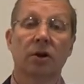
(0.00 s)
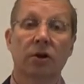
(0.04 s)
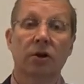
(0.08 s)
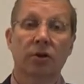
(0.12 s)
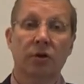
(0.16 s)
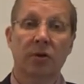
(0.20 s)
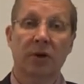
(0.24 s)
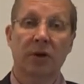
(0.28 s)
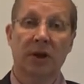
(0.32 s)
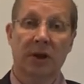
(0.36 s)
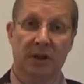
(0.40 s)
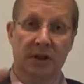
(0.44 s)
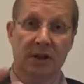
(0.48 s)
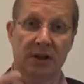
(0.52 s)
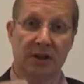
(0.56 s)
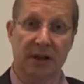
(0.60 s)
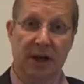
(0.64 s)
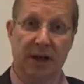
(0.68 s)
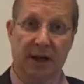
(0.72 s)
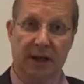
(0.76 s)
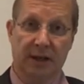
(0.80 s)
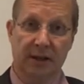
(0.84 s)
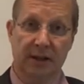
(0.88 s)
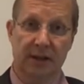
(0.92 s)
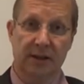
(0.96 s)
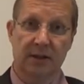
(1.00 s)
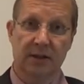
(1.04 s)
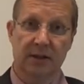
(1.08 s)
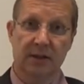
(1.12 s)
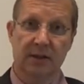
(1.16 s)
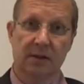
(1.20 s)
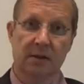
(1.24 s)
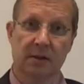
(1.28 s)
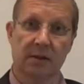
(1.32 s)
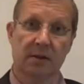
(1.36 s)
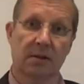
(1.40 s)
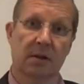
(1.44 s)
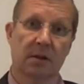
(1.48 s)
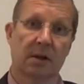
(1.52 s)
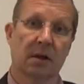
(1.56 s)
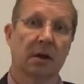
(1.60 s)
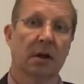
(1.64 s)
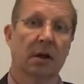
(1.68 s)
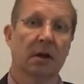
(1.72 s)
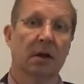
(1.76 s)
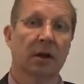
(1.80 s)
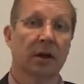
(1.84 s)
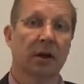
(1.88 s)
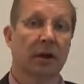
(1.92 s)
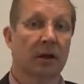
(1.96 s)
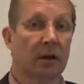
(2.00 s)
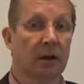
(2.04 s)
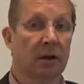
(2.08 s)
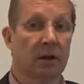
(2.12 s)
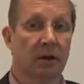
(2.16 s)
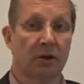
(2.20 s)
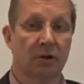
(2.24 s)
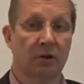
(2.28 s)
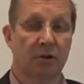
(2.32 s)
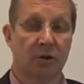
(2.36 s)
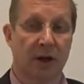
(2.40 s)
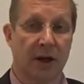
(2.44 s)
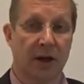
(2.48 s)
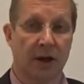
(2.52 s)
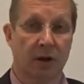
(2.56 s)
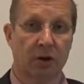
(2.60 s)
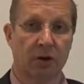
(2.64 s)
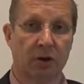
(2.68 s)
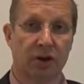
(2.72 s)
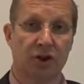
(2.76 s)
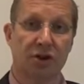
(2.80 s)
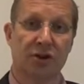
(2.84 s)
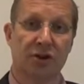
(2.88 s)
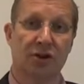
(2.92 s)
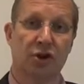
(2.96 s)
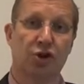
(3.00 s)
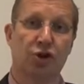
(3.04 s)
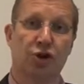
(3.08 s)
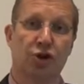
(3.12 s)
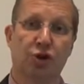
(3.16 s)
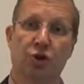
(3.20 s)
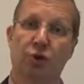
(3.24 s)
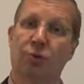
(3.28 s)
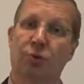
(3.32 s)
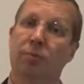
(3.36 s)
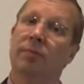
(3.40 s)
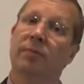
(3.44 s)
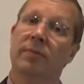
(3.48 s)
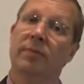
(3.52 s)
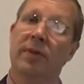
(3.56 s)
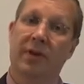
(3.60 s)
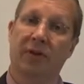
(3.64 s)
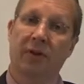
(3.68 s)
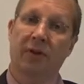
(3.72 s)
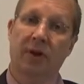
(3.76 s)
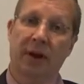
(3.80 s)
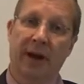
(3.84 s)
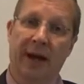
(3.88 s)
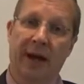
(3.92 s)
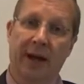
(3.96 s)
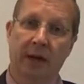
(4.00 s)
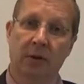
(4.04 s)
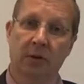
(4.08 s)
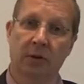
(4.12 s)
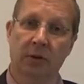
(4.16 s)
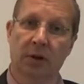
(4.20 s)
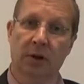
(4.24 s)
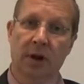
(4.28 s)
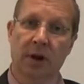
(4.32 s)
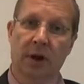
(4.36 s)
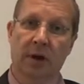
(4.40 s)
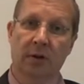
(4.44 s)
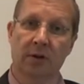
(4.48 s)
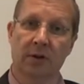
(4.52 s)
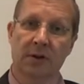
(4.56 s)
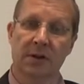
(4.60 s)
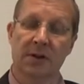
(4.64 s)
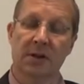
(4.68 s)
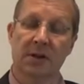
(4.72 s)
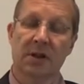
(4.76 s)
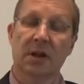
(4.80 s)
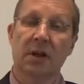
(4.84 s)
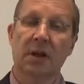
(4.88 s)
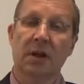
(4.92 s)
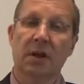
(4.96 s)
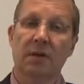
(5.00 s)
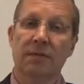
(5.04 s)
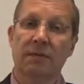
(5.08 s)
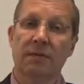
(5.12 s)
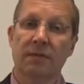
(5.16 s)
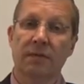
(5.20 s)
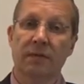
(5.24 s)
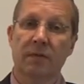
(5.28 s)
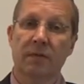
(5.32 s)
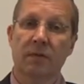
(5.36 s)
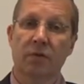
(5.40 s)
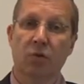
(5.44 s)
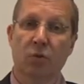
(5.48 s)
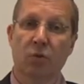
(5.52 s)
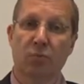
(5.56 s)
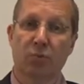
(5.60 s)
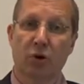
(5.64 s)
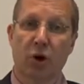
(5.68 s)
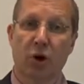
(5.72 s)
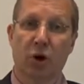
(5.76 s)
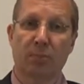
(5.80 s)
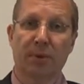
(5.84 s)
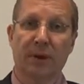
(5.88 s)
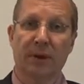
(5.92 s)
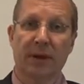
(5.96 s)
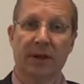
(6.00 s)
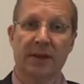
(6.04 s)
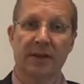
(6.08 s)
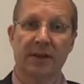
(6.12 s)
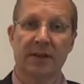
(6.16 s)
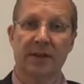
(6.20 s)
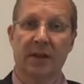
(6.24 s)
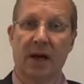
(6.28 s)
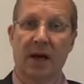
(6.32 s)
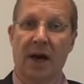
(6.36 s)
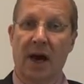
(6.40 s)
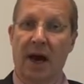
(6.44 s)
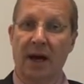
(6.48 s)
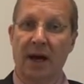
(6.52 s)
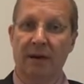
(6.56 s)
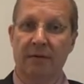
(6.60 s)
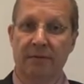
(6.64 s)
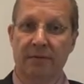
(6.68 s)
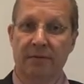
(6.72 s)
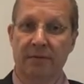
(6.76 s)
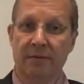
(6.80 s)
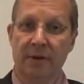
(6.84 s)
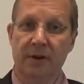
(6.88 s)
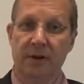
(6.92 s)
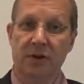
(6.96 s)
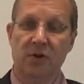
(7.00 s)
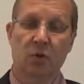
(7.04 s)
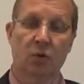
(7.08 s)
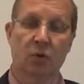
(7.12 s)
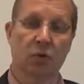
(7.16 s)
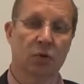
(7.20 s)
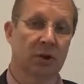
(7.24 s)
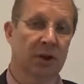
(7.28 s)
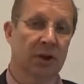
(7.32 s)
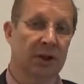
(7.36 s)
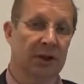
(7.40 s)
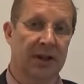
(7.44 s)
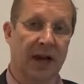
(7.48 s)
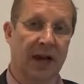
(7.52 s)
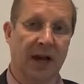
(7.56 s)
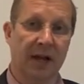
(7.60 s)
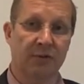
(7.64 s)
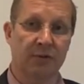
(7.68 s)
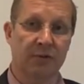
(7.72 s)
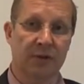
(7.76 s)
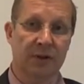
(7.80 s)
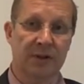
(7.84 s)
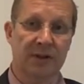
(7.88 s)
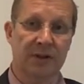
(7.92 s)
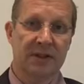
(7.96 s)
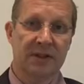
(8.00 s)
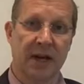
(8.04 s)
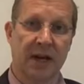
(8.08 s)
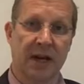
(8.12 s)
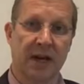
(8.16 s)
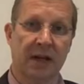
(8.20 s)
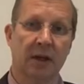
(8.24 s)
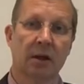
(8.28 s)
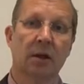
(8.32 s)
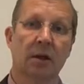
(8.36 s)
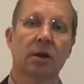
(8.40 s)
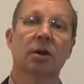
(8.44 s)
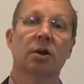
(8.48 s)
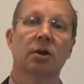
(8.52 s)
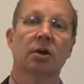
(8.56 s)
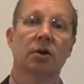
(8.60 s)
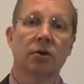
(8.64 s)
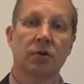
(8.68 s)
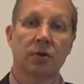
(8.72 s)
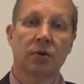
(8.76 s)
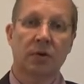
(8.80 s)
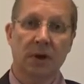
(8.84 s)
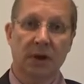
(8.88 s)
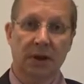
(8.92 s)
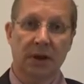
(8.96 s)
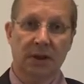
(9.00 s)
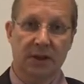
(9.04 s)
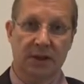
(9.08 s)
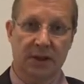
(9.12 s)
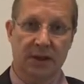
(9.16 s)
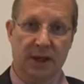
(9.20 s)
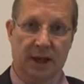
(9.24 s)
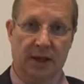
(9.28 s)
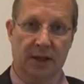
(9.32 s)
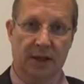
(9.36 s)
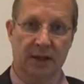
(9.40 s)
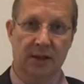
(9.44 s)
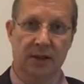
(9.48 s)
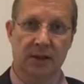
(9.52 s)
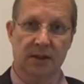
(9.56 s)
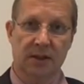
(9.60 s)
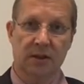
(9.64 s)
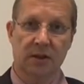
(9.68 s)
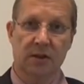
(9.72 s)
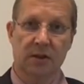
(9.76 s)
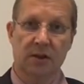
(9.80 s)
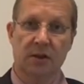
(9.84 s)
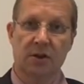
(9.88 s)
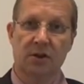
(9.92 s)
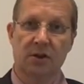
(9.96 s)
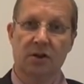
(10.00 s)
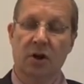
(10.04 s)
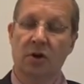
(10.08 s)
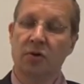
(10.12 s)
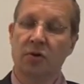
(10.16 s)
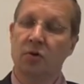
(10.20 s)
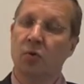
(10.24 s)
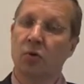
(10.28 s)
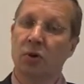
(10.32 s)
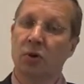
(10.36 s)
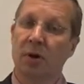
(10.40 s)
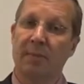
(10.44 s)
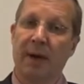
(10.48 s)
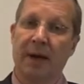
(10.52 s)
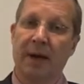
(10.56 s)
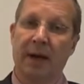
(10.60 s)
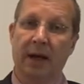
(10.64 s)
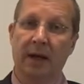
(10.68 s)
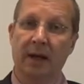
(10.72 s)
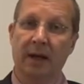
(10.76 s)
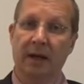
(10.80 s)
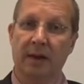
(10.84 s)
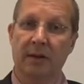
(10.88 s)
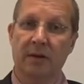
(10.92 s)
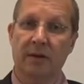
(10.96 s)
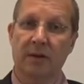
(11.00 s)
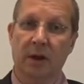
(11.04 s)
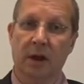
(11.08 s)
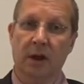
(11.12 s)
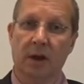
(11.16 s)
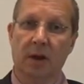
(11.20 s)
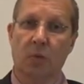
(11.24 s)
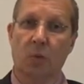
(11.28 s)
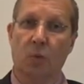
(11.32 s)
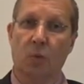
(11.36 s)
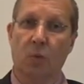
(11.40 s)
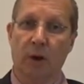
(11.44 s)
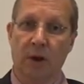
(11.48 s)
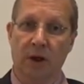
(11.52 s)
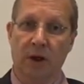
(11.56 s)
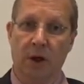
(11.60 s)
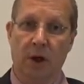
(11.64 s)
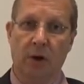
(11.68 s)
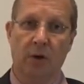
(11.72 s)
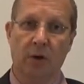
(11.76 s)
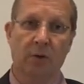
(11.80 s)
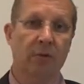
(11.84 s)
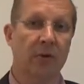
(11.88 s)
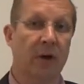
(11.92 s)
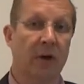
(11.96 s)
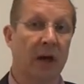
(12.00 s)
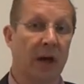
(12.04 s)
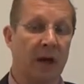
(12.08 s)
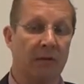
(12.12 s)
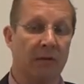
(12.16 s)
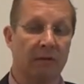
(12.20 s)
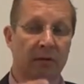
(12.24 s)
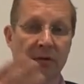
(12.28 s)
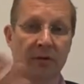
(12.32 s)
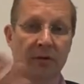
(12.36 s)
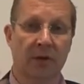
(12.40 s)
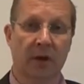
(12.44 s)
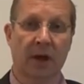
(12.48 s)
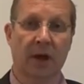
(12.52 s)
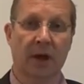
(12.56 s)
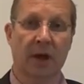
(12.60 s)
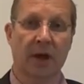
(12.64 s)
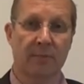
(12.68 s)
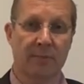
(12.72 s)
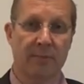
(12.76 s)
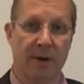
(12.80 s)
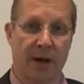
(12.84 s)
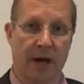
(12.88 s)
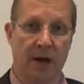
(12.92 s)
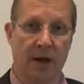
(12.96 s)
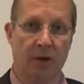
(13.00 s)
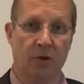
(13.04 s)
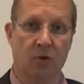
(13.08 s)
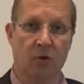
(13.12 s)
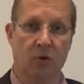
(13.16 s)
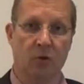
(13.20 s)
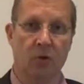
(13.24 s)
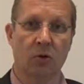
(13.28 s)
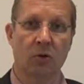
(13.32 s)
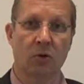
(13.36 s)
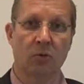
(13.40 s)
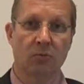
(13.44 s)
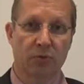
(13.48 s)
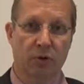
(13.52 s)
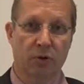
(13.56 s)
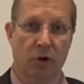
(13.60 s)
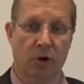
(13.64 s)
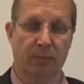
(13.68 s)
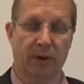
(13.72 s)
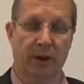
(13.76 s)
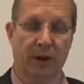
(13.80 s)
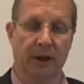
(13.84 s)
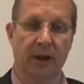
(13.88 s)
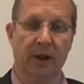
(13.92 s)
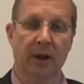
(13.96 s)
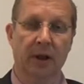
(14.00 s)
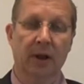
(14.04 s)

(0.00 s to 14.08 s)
you need to tell us. You cannot just assume that the landlord knows. If your property is unfit or in a dangerous state, you need to tell us. Don't automatically think we know everything about your property.